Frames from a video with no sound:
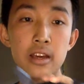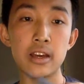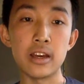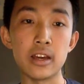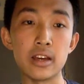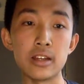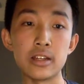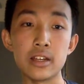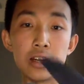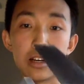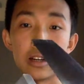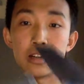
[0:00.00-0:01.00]
And
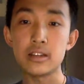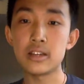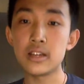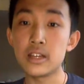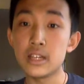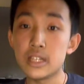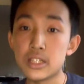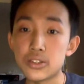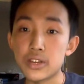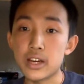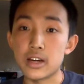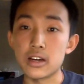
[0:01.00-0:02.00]
so
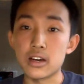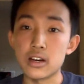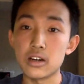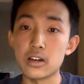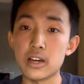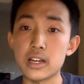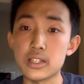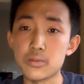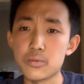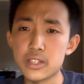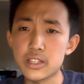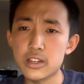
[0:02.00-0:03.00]
yeah, it has a
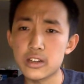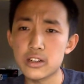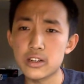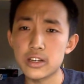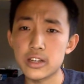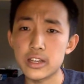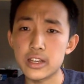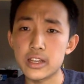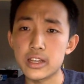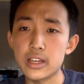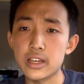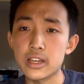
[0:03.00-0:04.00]
wing guard,
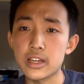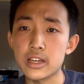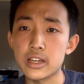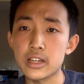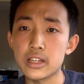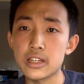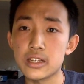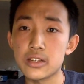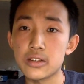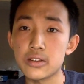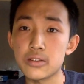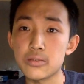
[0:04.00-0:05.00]
and
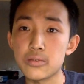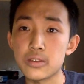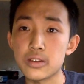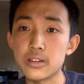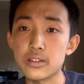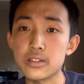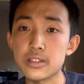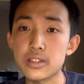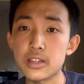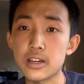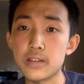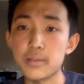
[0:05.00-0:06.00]
what else?
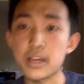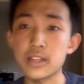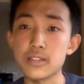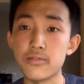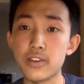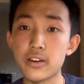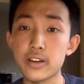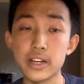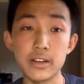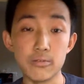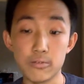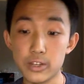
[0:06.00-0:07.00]
It has a
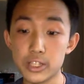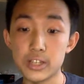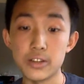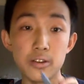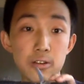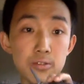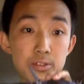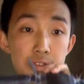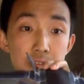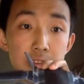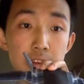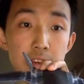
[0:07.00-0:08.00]
very rigid nose.